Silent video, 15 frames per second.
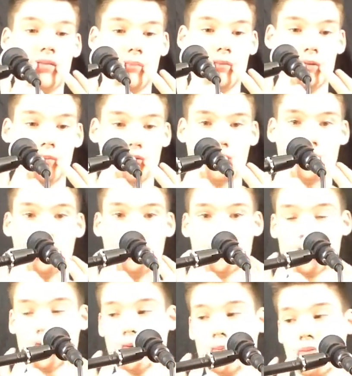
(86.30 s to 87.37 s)
in between your
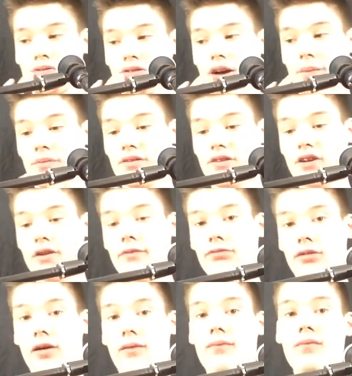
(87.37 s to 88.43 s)
lips, stopping the airflow.